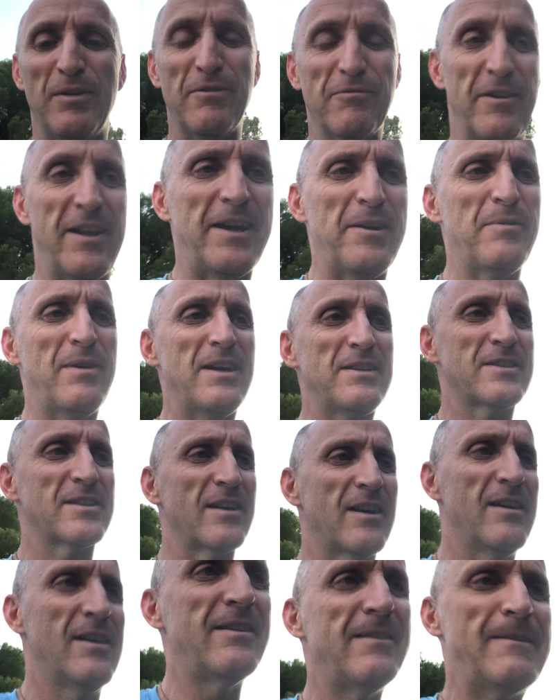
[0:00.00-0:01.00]
when you're on
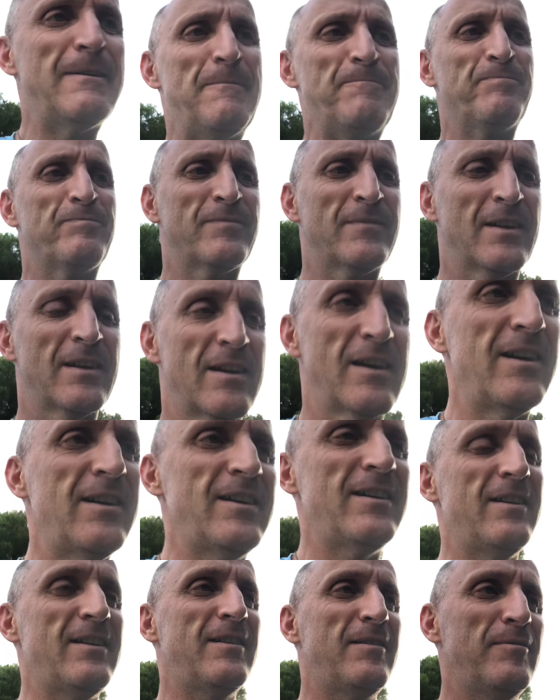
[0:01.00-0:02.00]
ayahuasca.
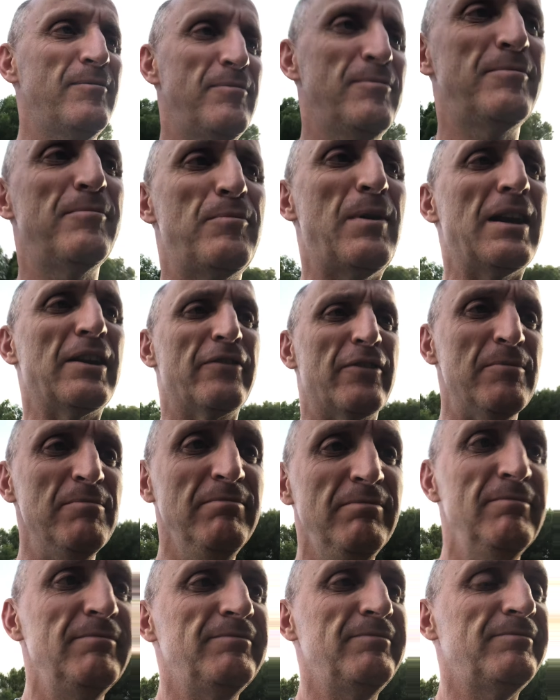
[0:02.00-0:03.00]
Uh, one of
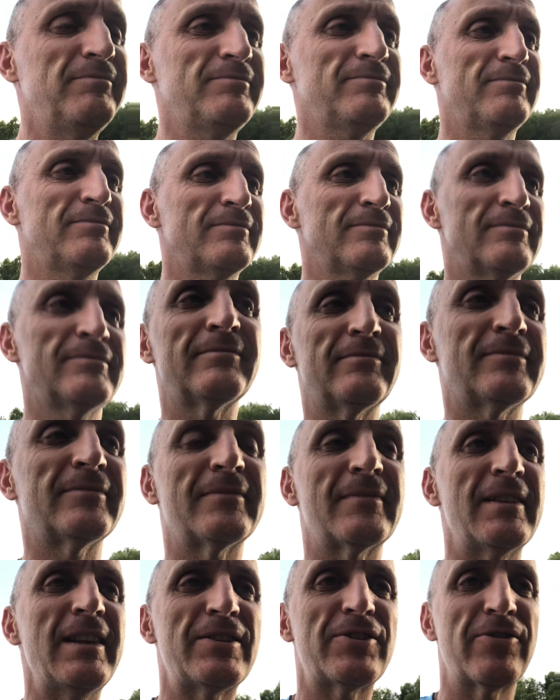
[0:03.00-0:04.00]
them,
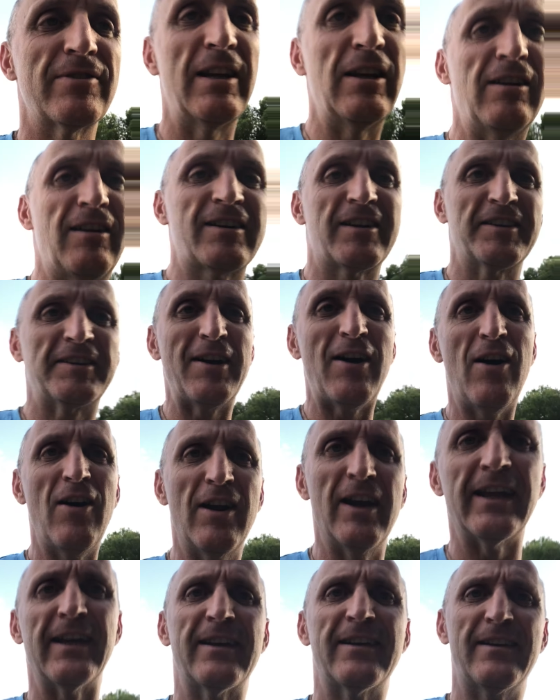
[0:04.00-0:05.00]
literally like a
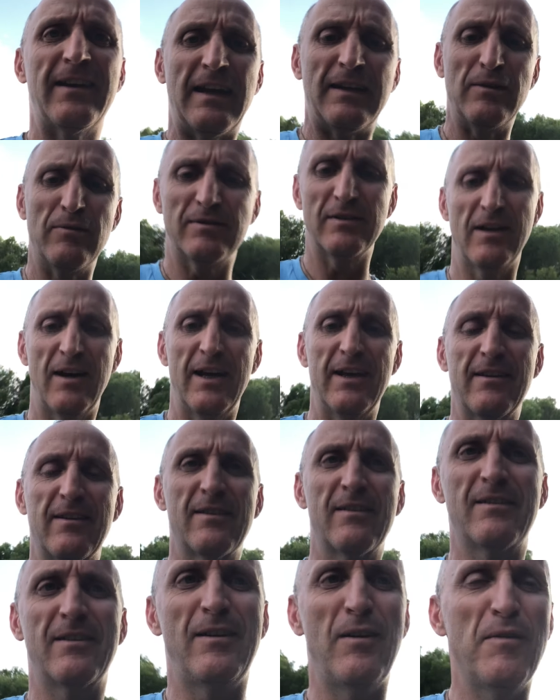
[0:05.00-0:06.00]
Dalek, had it like,
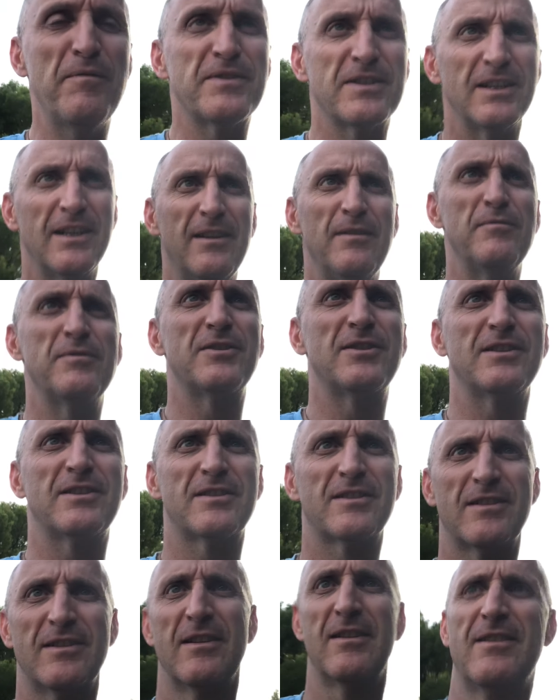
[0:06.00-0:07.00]
obviously it was
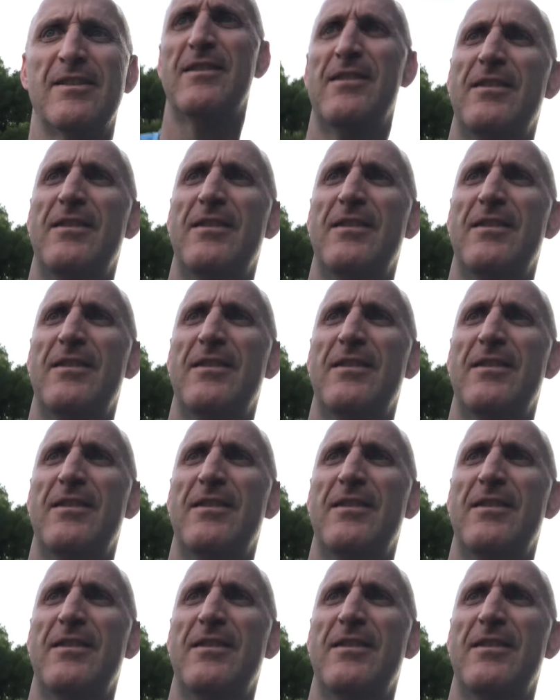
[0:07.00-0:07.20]
just